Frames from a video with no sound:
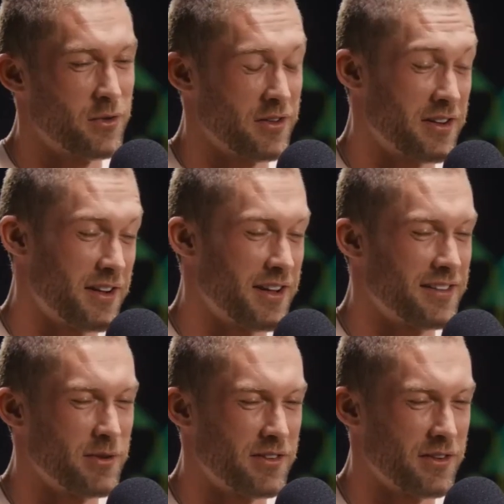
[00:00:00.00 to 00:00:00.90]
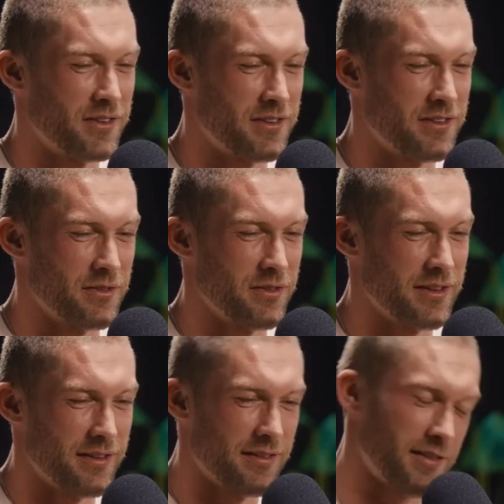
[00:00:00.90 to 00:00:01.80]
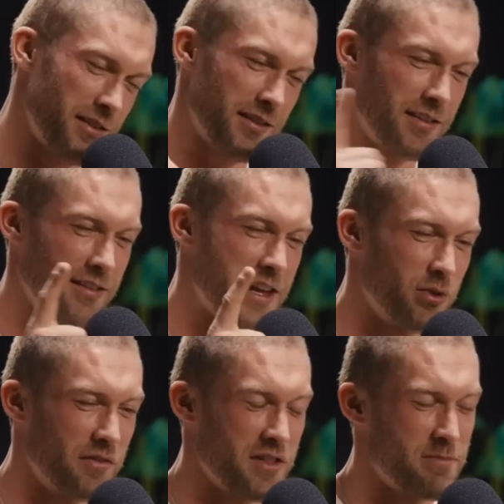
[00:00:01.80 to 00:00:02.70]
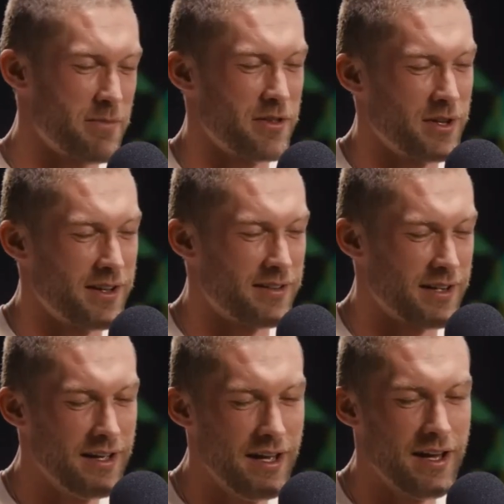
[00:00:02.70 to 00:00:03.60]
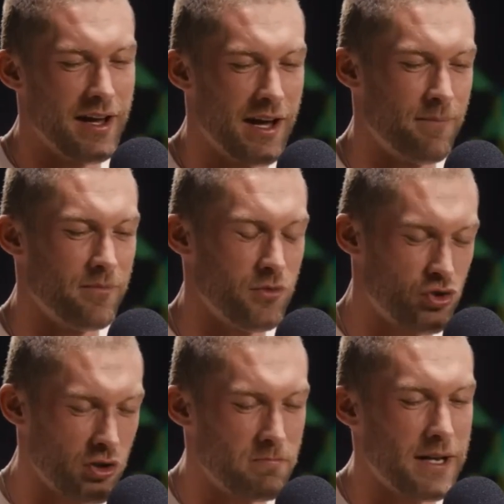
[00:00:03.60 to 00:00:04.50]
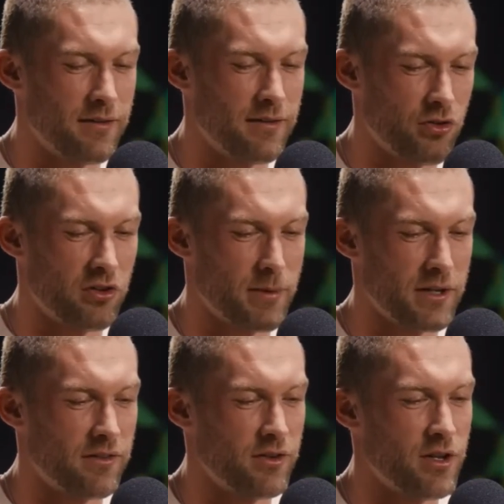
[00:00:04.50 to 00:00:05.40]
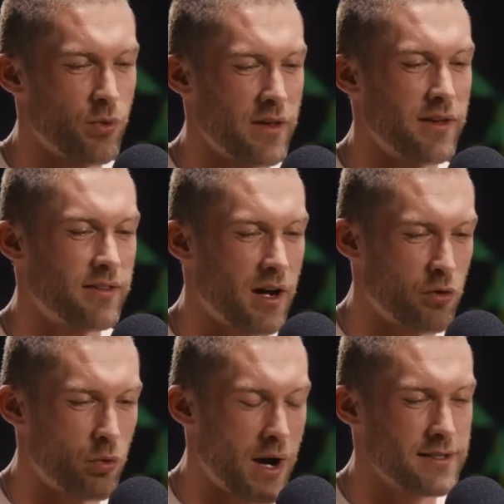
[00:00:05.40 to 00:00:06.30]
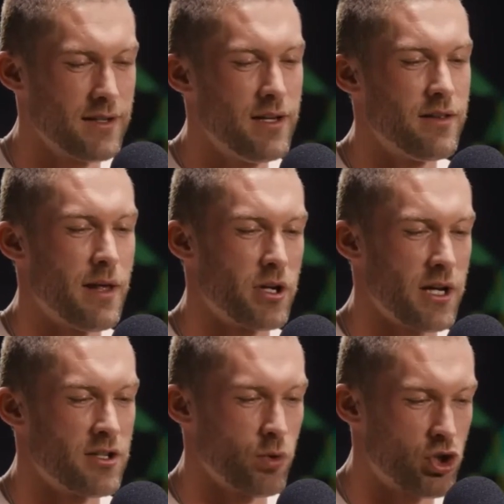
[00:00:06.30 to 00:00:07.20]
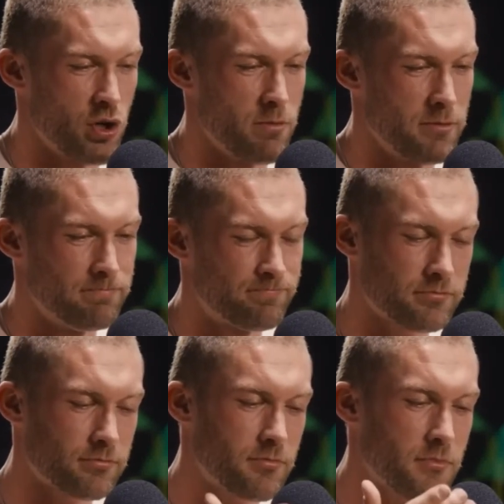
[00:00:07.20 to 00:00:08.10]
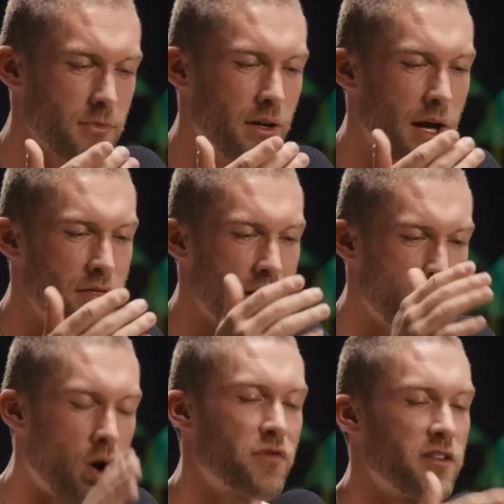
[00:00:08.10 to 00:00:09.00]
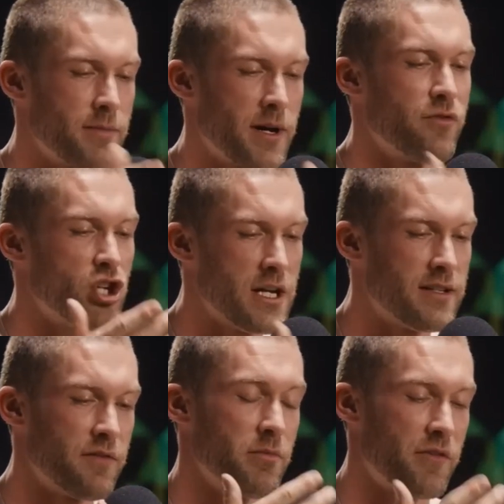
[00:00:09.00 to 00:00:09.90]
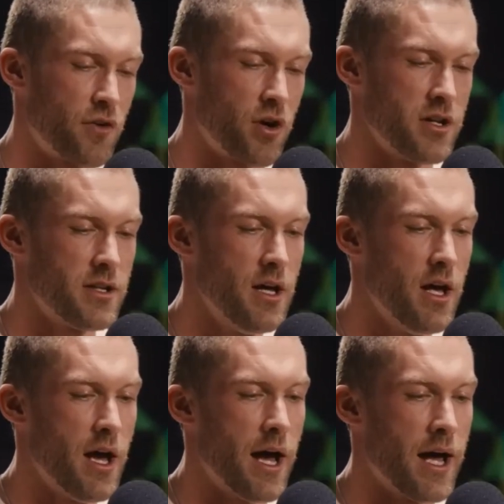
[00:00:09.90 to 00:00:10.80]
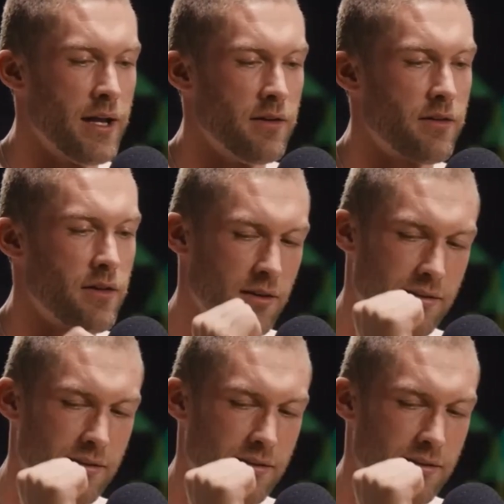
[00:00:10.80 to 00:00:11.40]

was on our last episode, so yeah. this is the sequel for the people that were listening. Um, Jordan Peterson talks about a study where they starve a rat and they put it into a tube. They waft the smell of cheese in from the front, and there's a